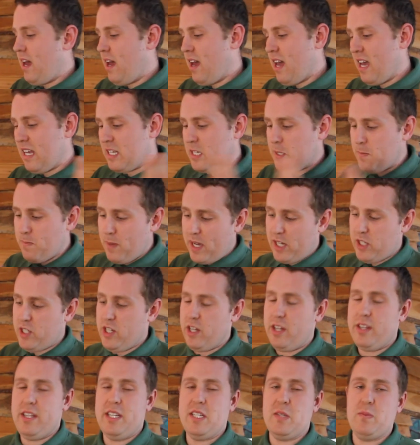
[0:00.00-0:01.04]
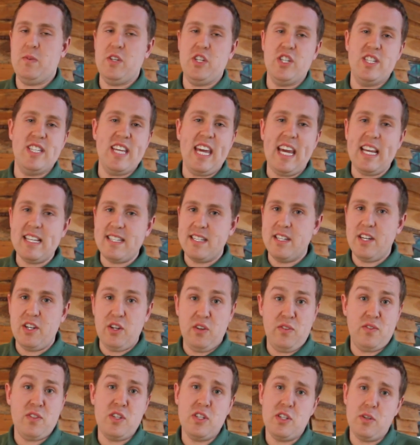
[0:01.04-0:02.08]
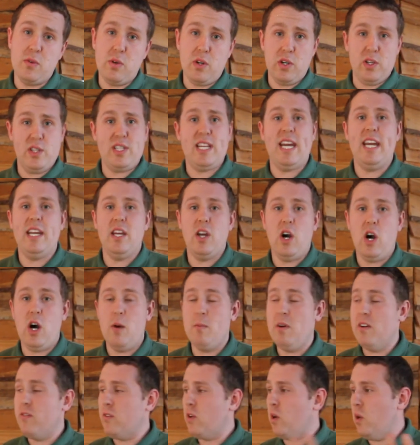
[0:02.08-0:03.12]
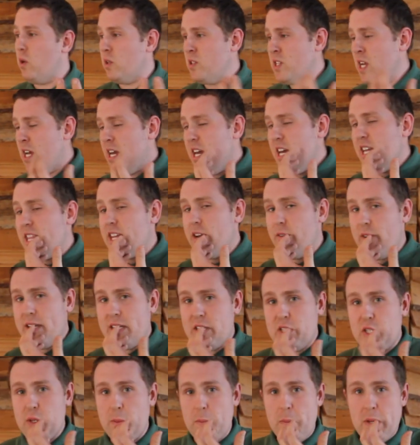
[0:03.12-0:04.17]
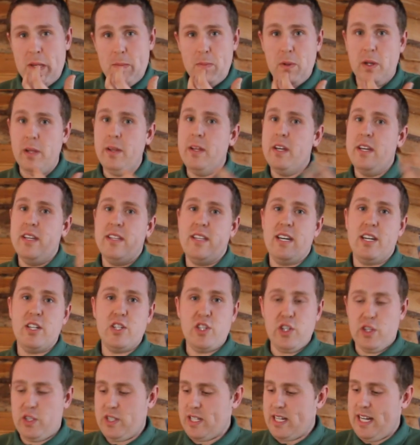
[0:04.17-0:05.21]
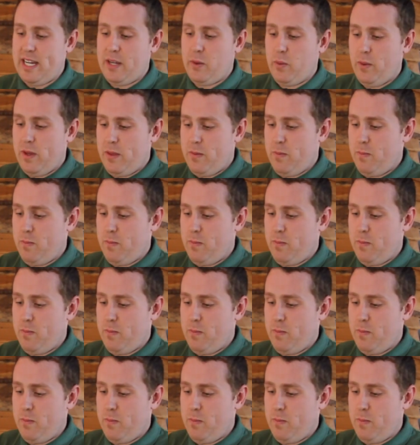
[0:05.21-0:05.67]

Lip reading: especially on this species, isn't enough to do us any harm. Of course, there is some people that, just like with